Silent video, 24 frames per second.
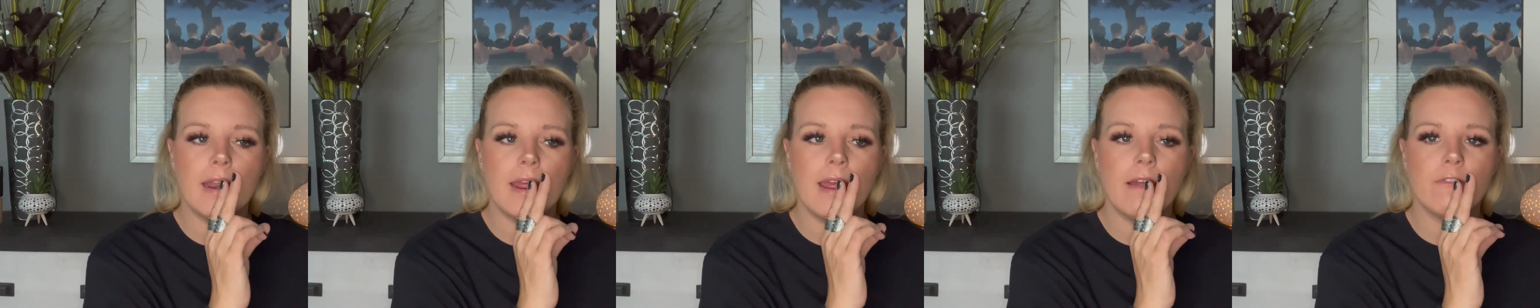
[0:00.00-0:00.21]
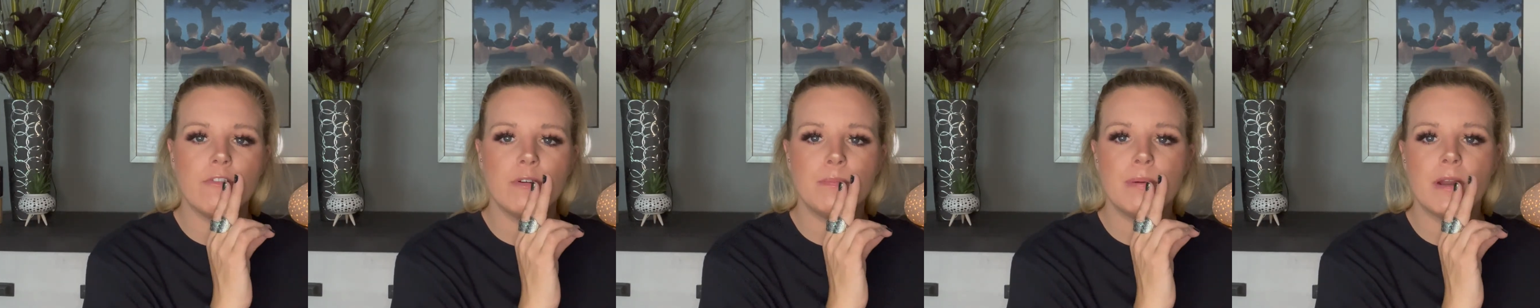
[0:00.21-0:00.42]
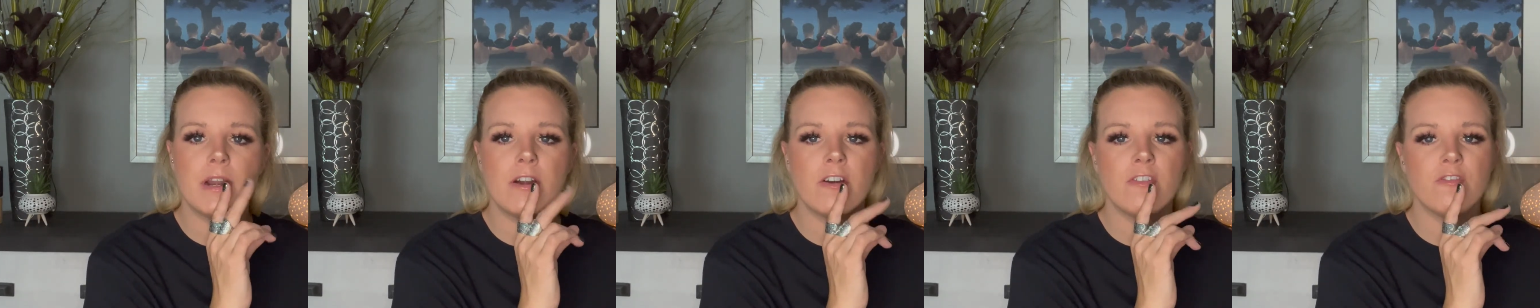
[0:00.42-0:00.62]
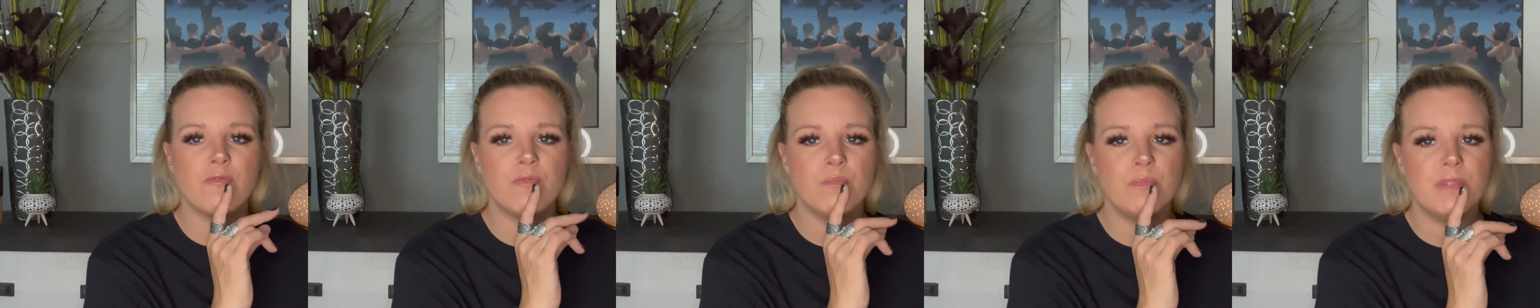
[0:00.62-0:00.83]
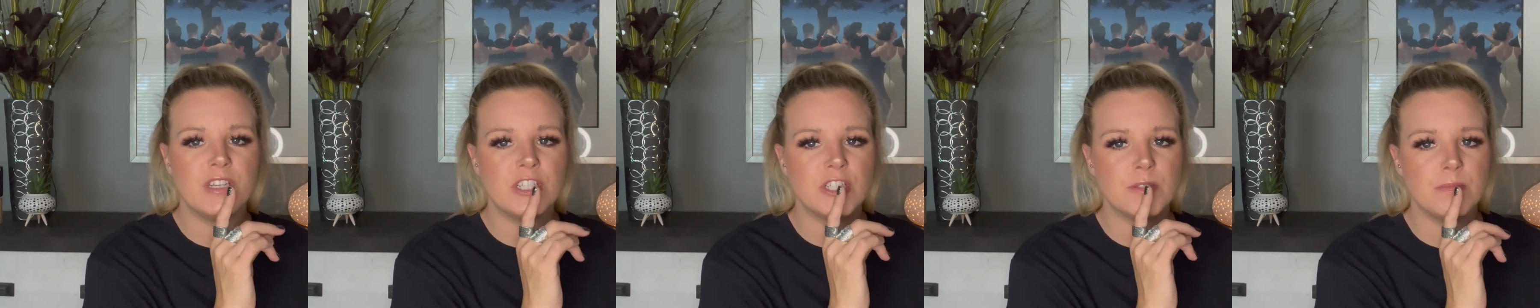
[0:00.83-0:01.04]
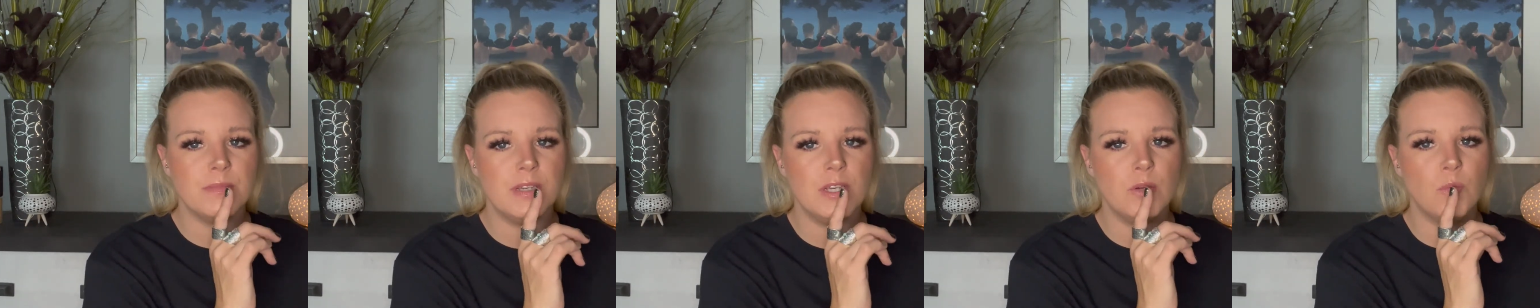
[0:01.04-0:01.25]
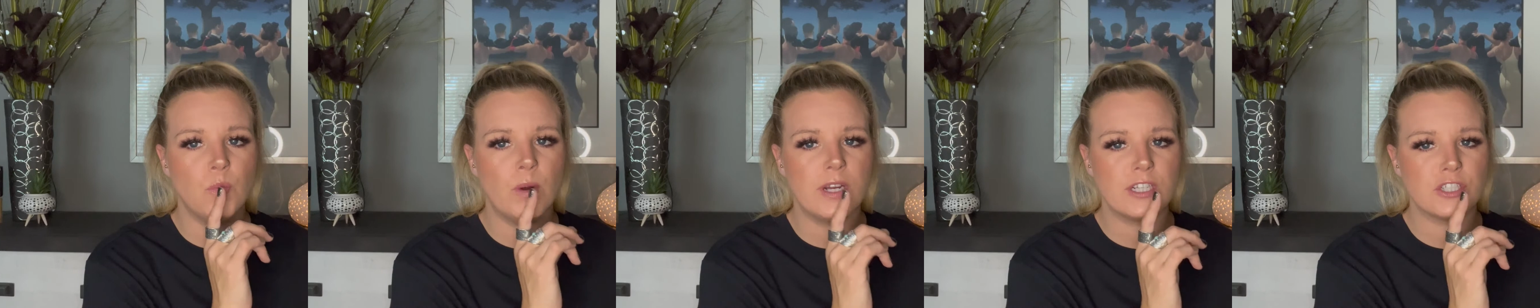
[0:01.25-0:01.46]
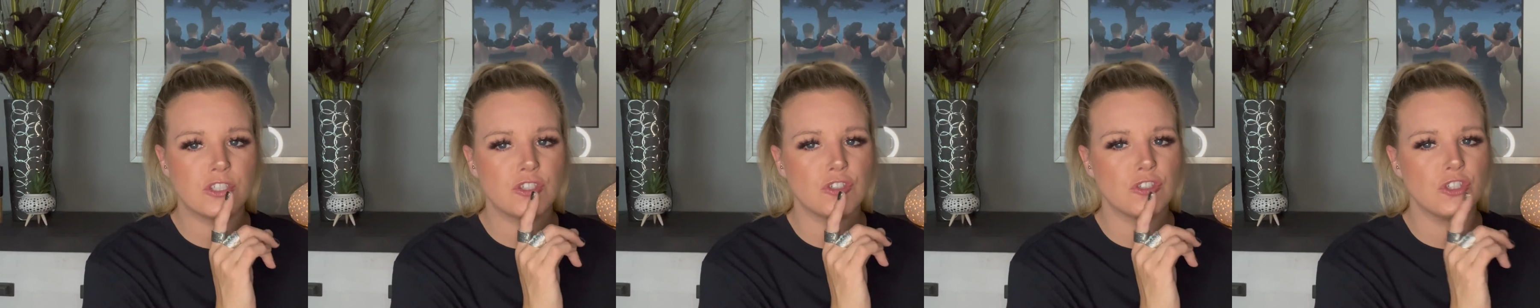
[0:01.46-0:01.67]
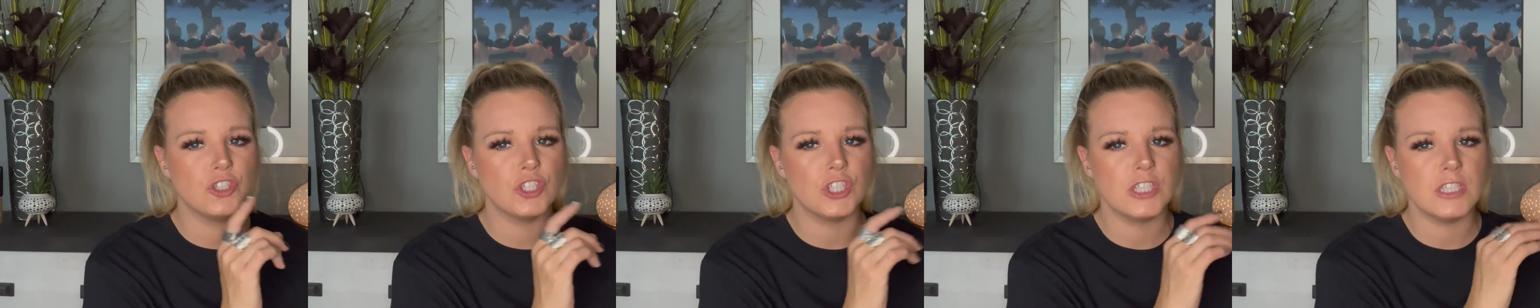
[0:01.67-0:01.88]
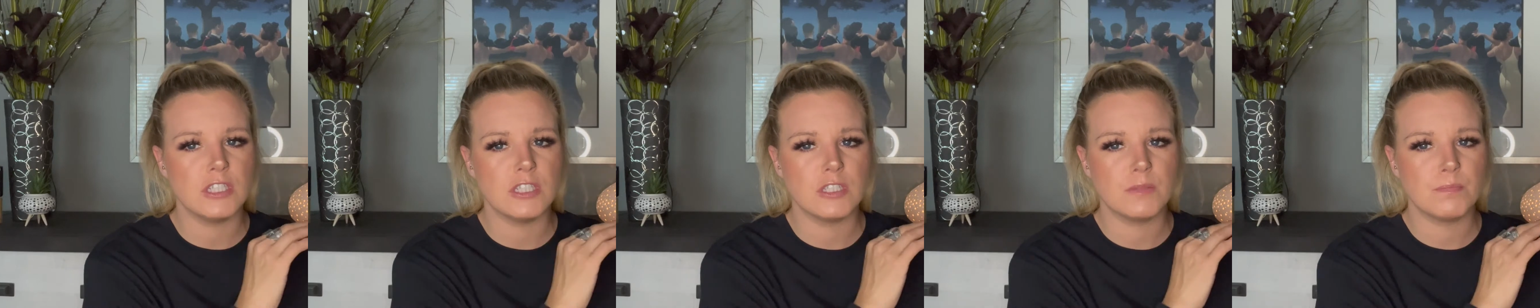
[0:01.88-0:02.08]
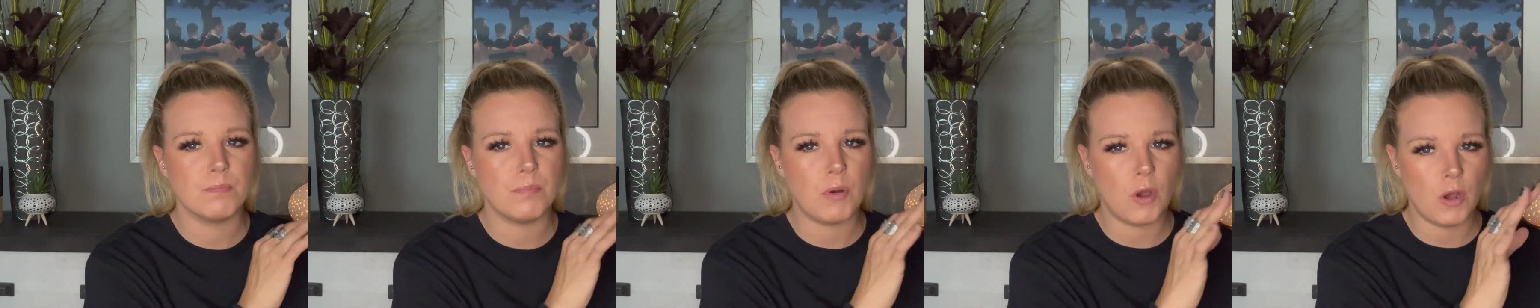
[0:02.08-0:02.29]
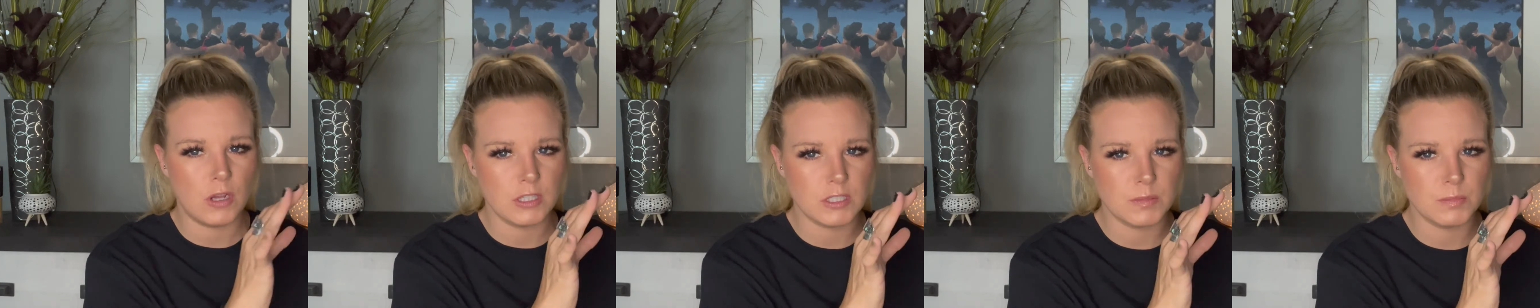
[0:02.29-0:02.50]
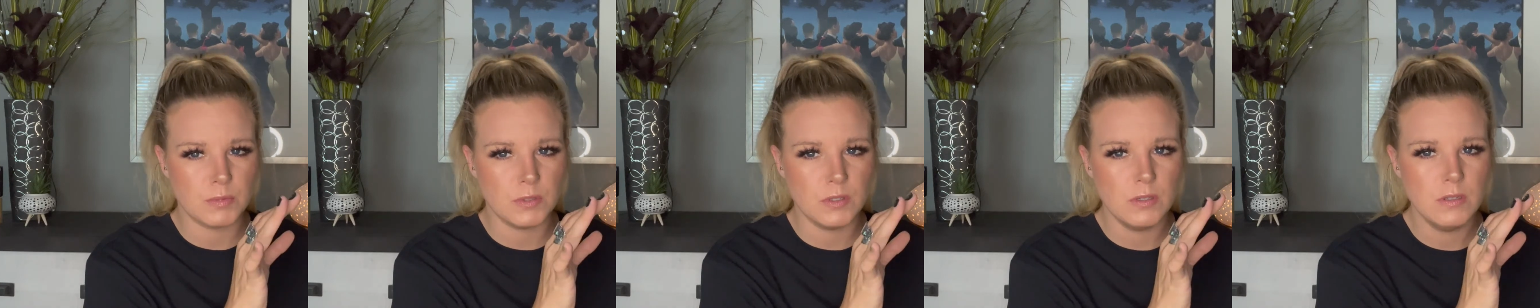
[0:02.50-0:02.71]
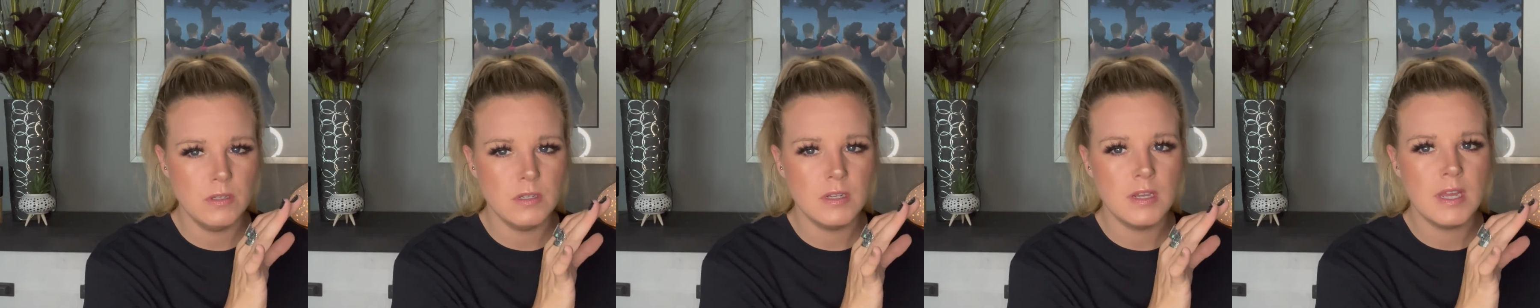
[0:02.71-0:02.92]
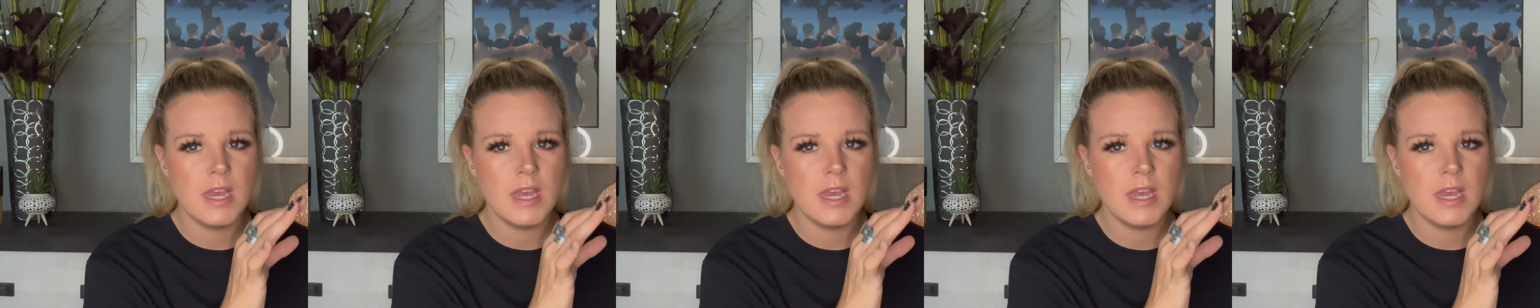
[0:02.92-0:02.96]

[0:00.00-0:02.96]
every pair of Miss Me Western jeans possible,